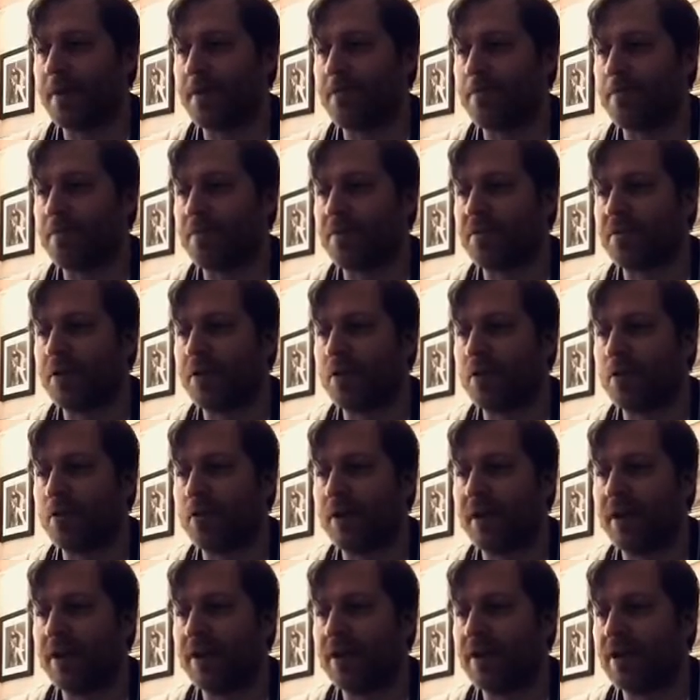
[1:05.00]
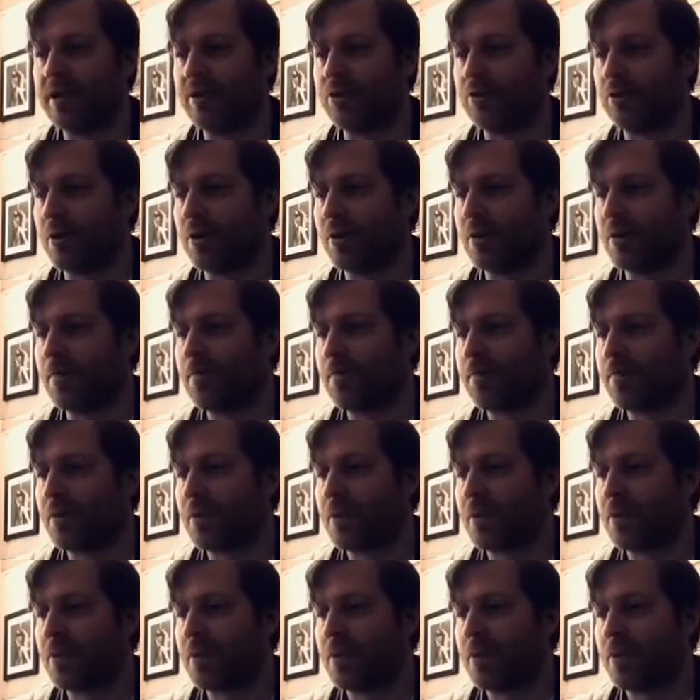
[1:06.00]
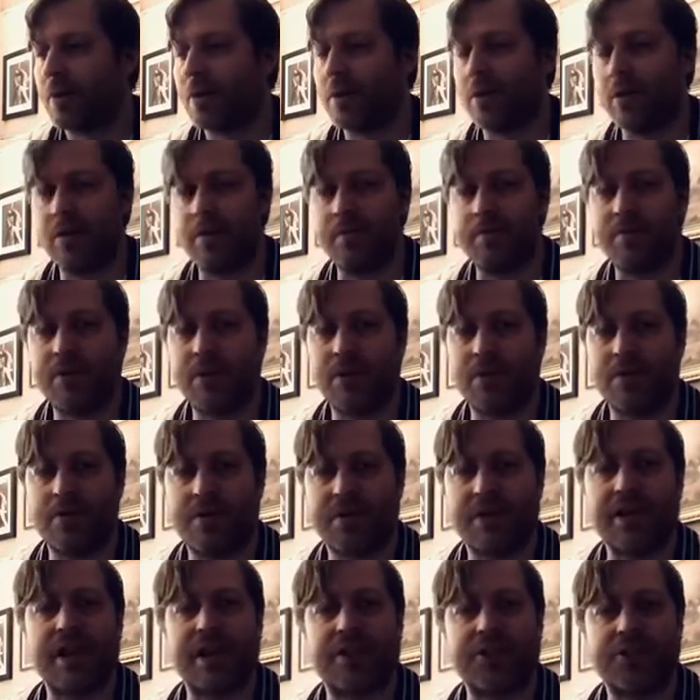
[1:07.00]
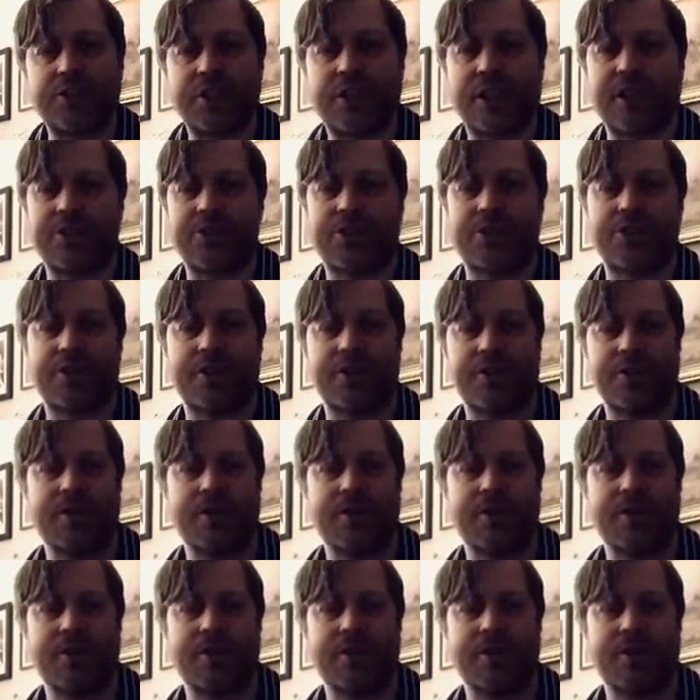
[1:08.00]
So ended in a draw. This kind of changed.